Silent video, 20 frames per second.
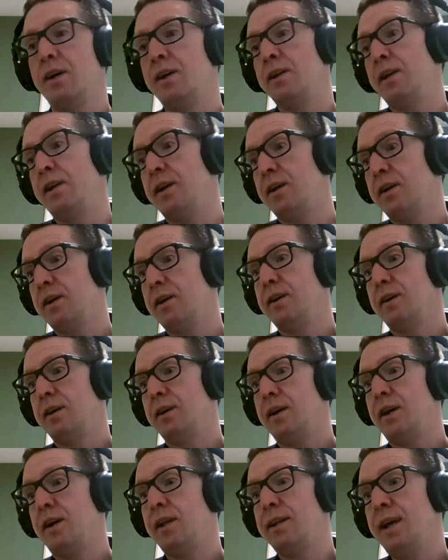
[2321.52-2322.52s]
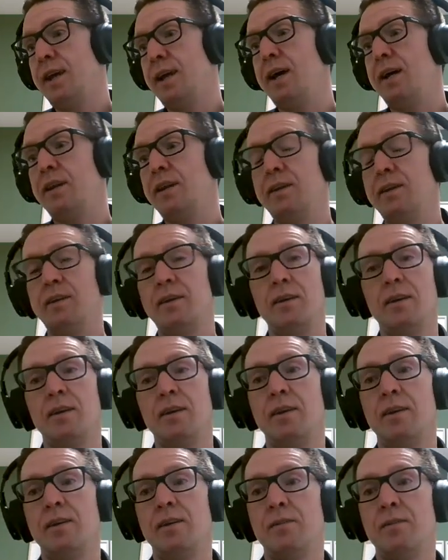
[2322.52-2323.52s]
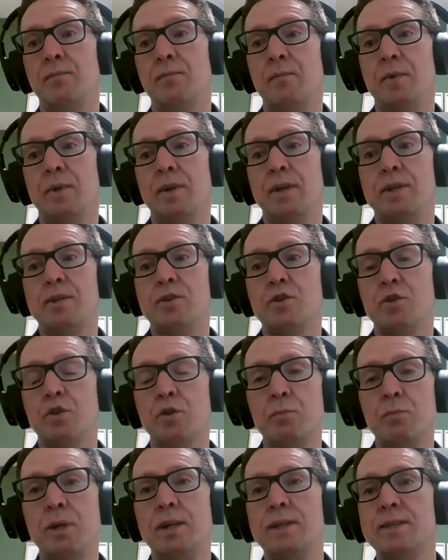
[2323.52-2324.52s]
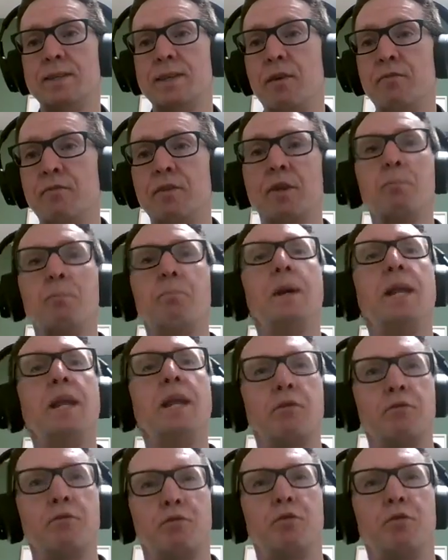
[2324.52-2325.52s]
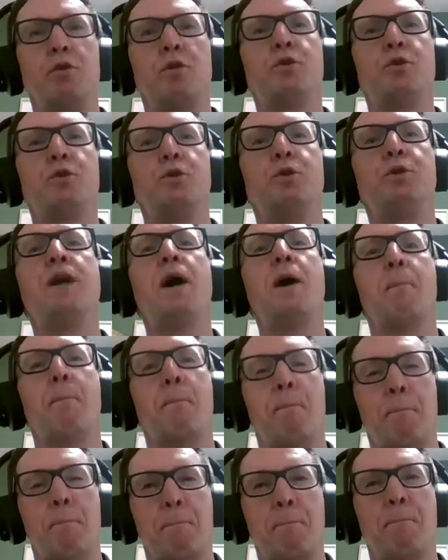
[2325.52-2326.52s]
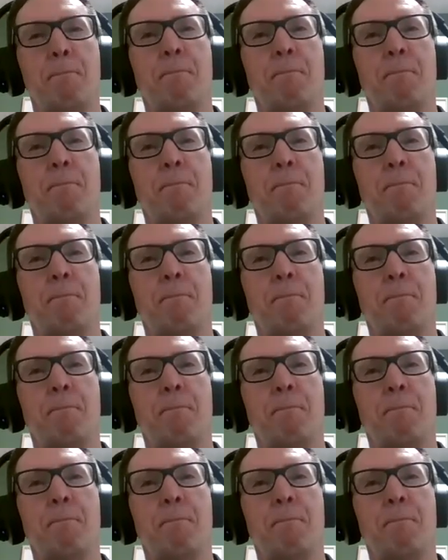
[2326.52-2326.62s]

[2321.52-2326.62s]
And then it should be something meaningful to them.